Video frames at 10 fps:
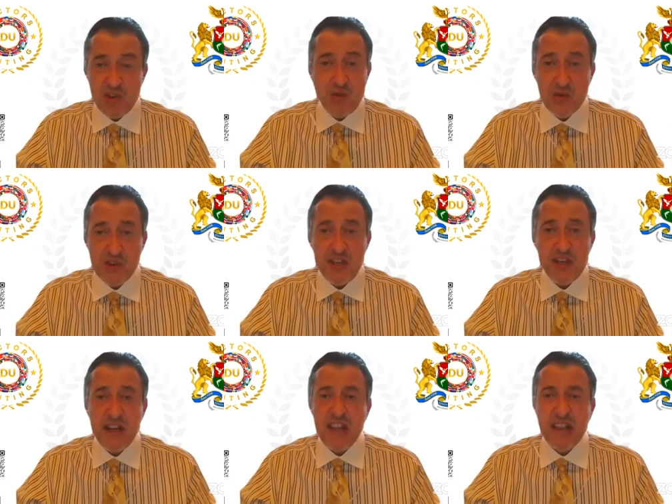you
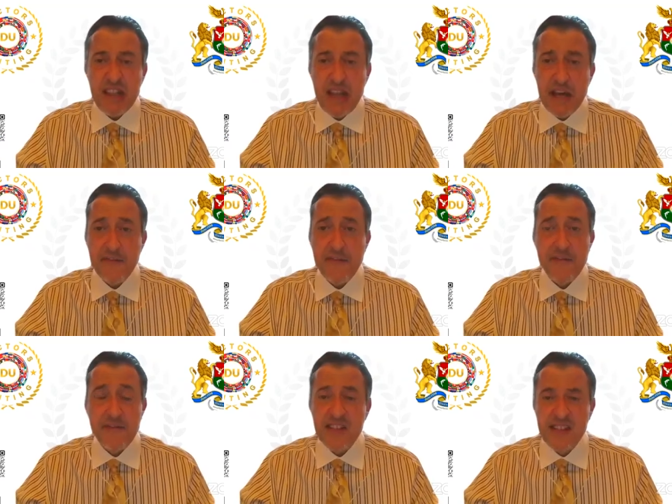see a lot of
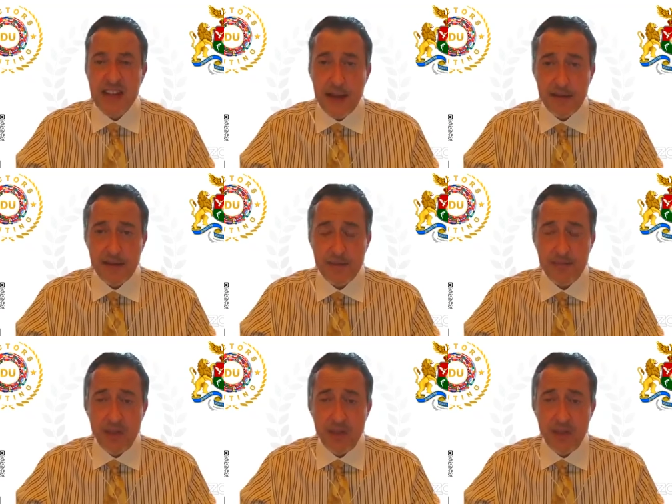sand.